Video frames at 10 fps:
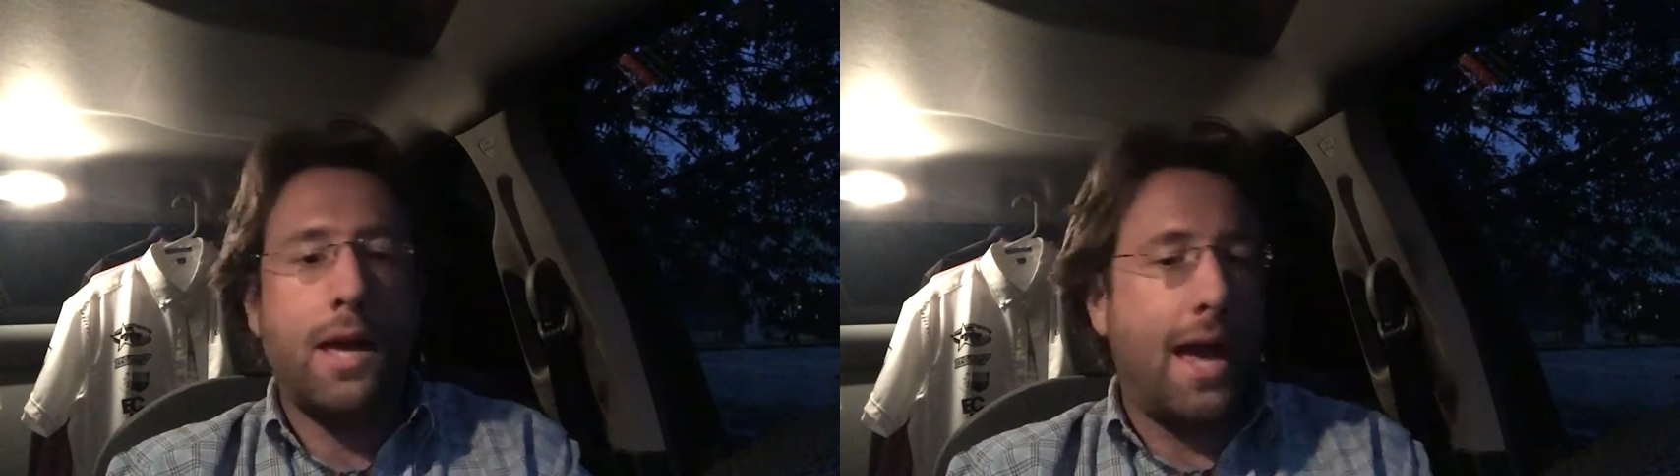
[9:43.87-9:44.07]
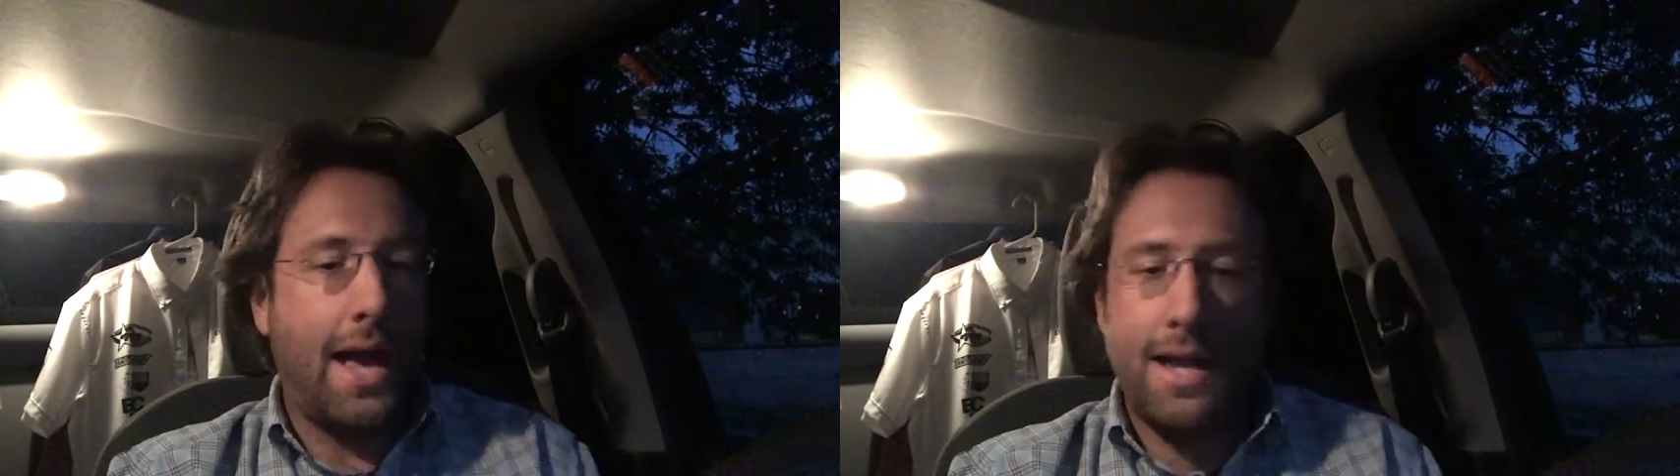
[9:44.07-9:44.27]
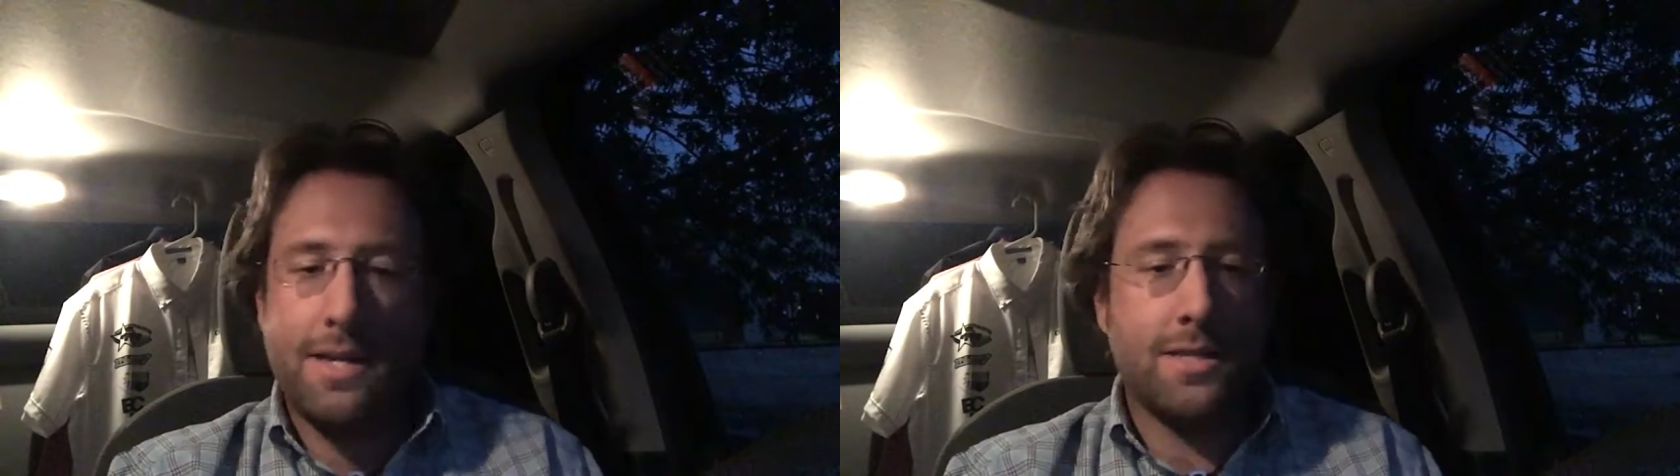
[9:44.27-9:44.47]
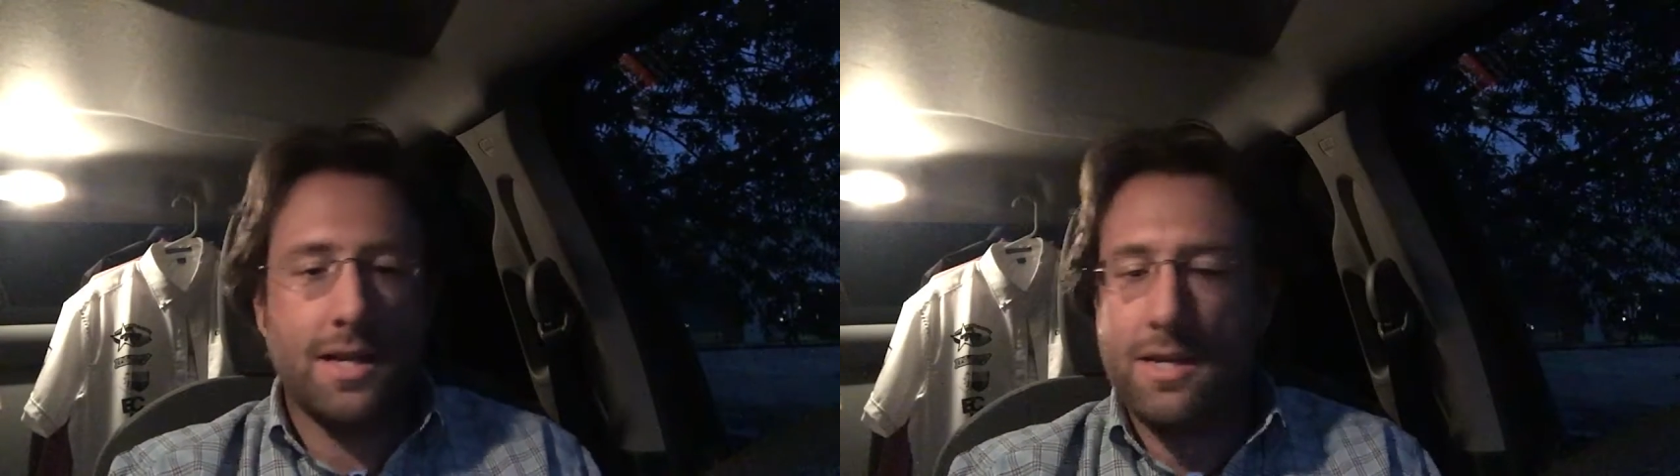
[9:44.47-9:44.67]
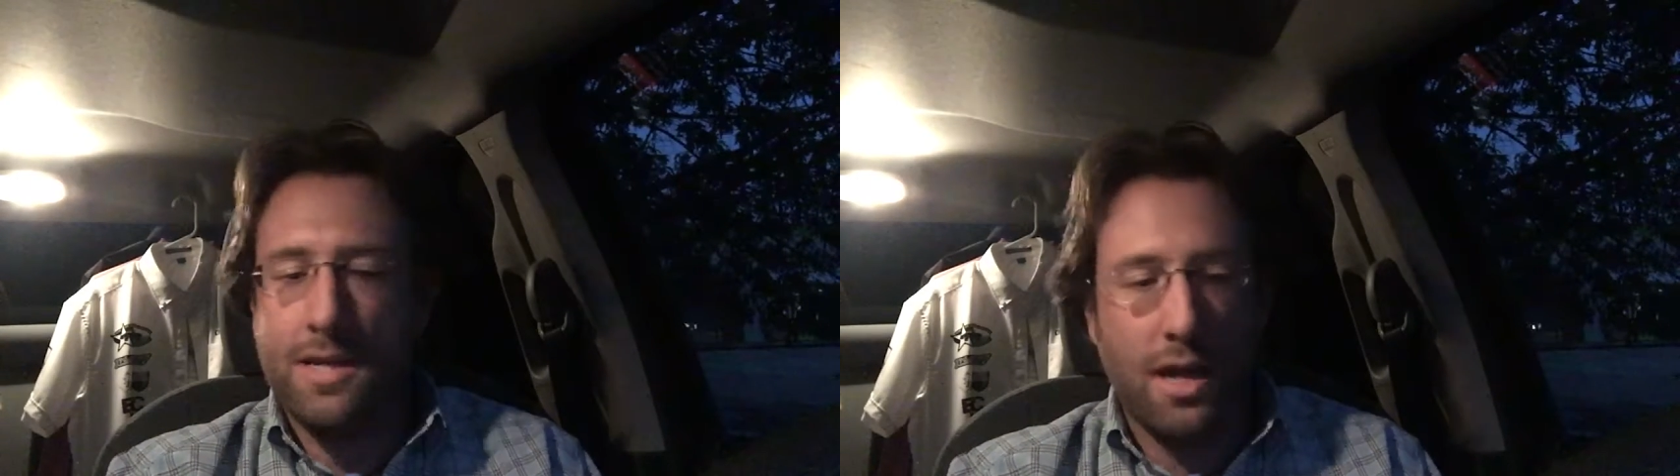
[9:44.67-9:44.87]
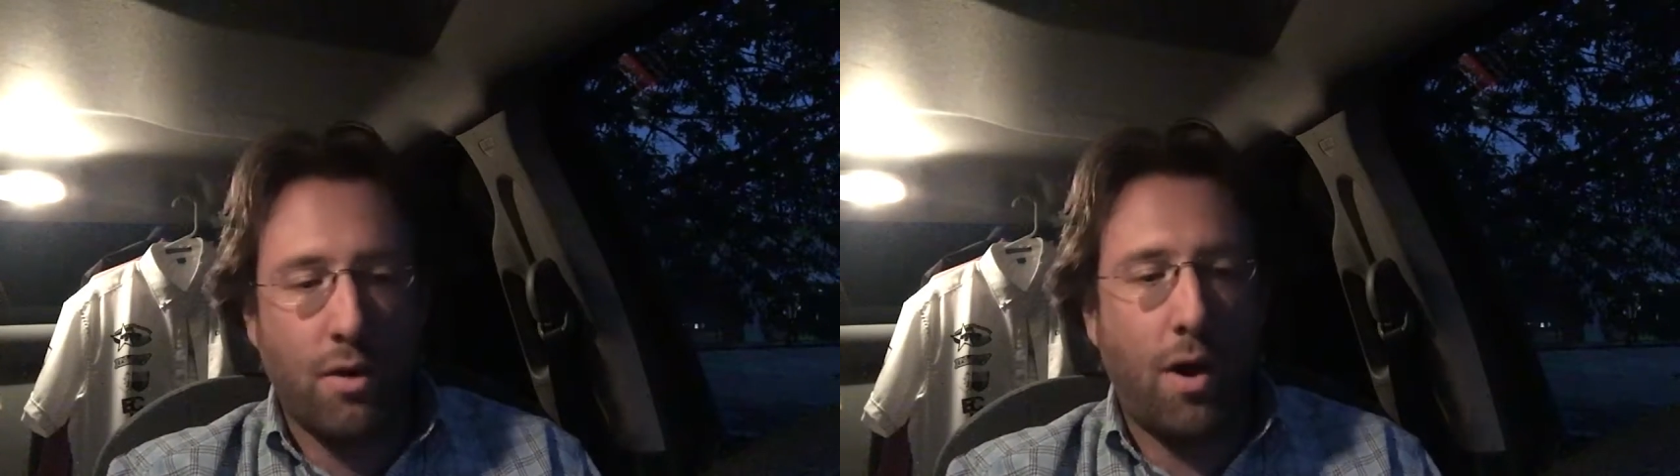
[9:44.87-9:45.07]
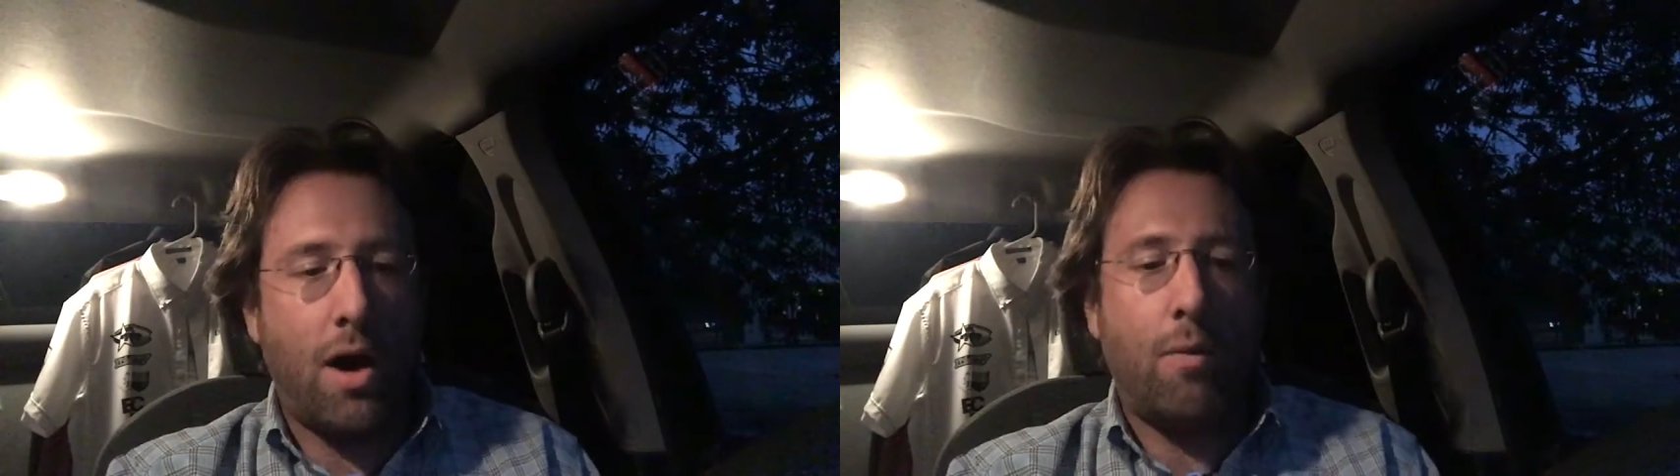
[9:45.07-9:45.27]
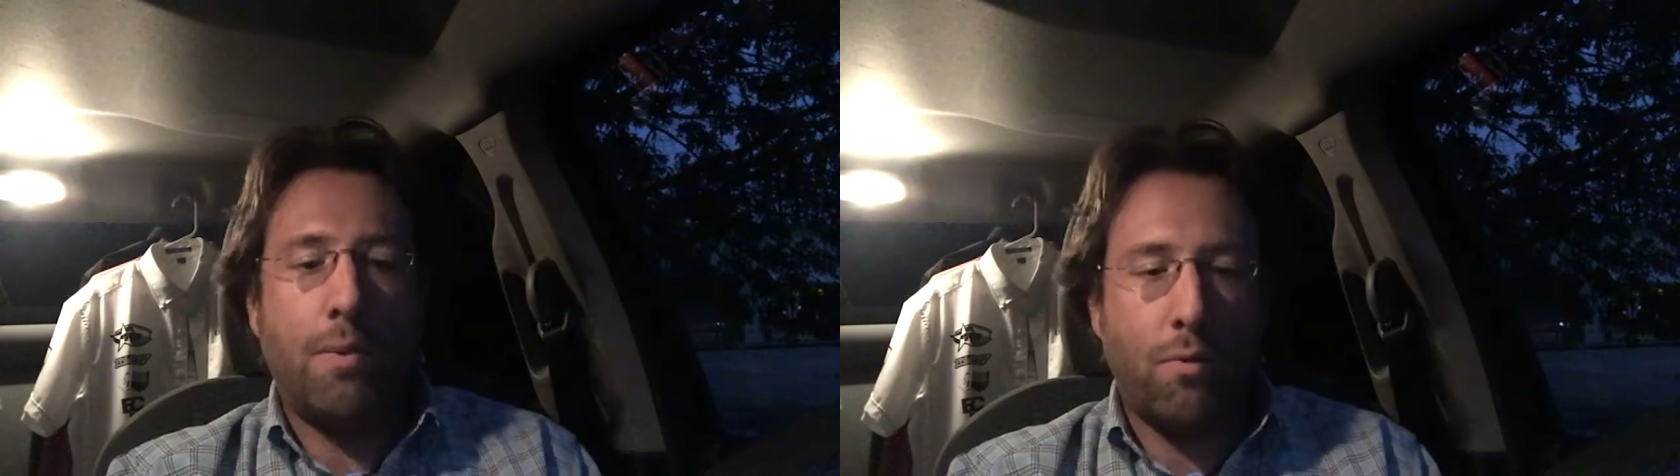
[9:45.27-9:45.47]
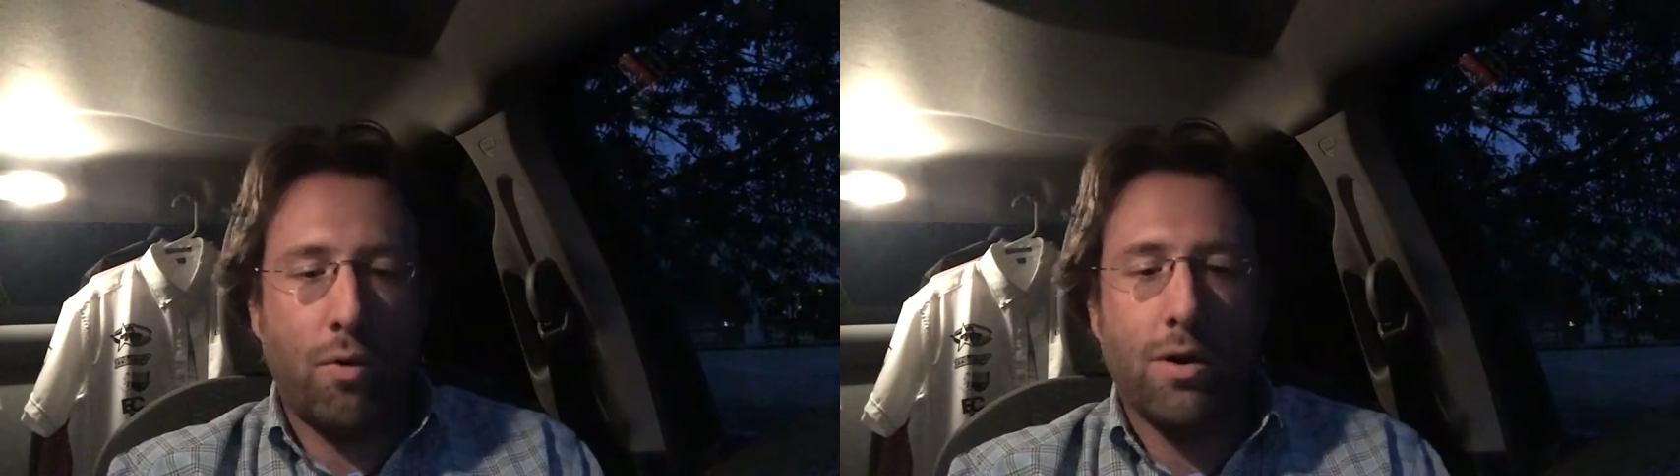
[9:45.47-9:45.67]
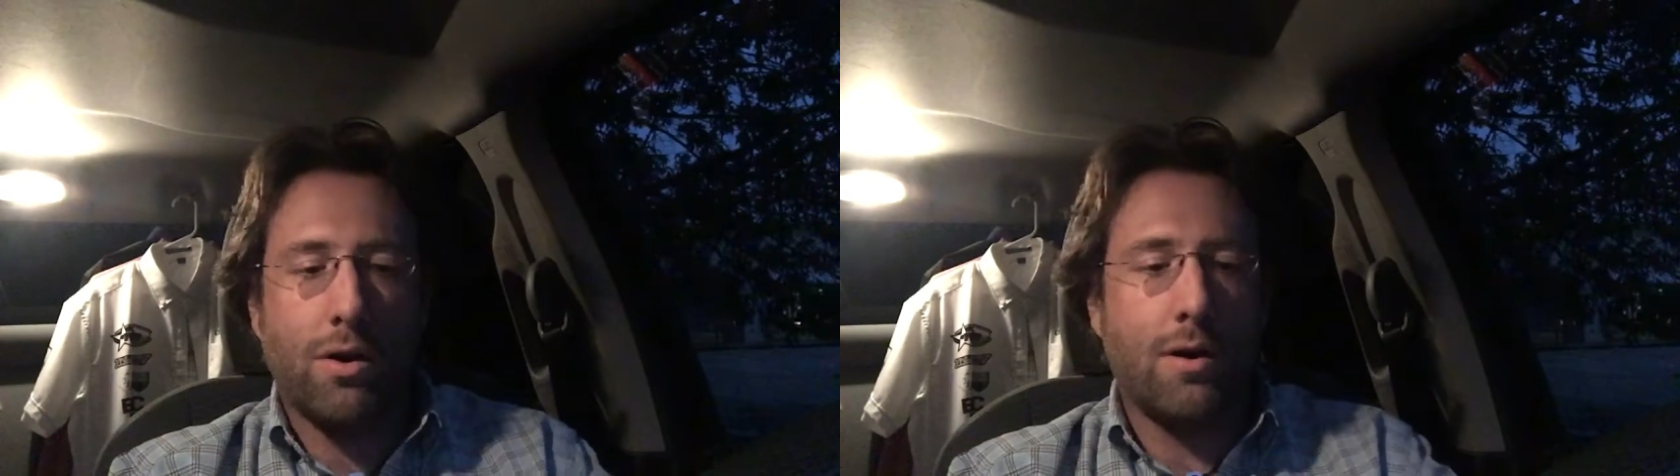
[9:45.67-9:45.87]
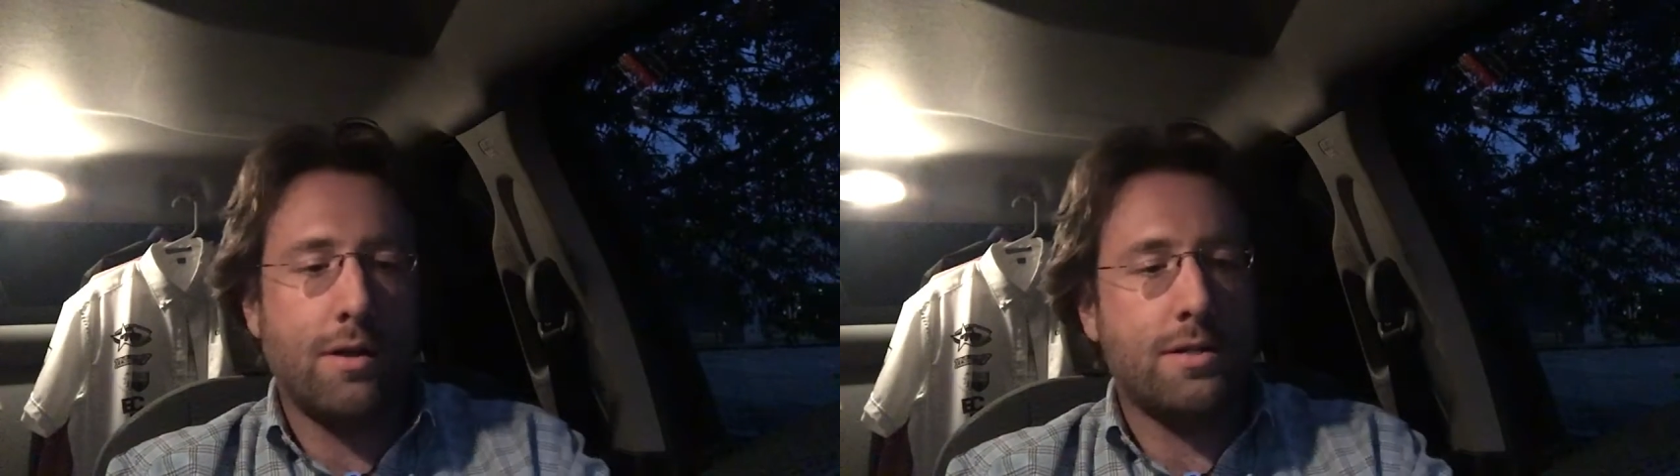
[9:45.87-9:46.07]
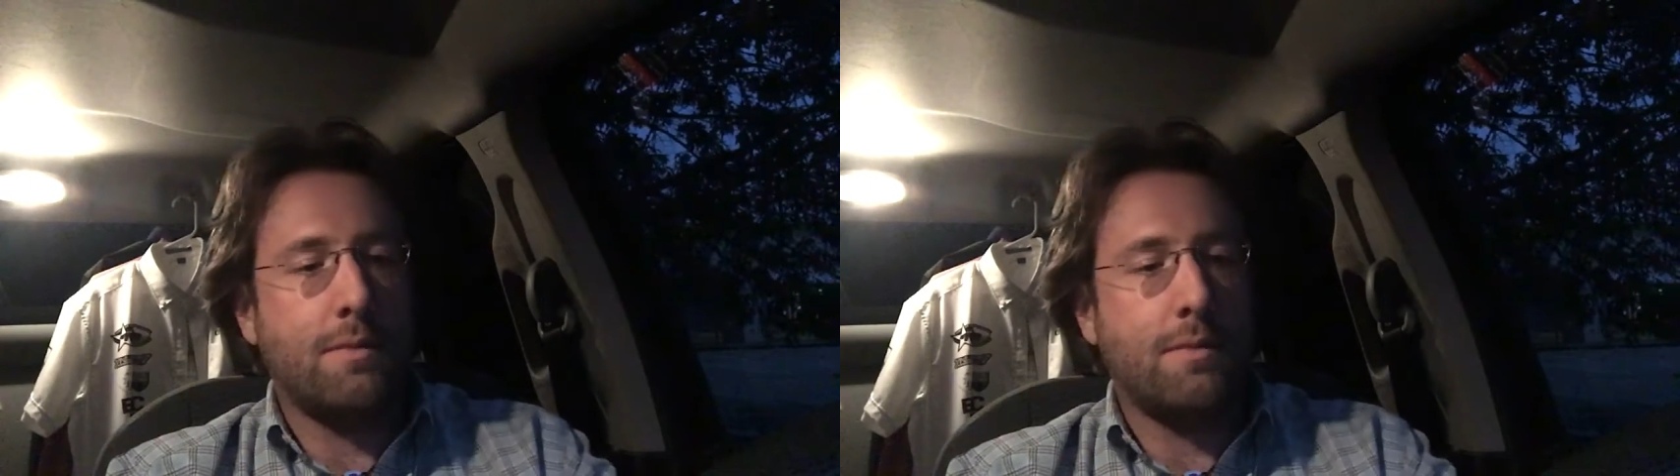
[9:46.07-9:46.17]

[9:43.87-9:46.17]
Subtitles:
And it's going to take a while, but work on it.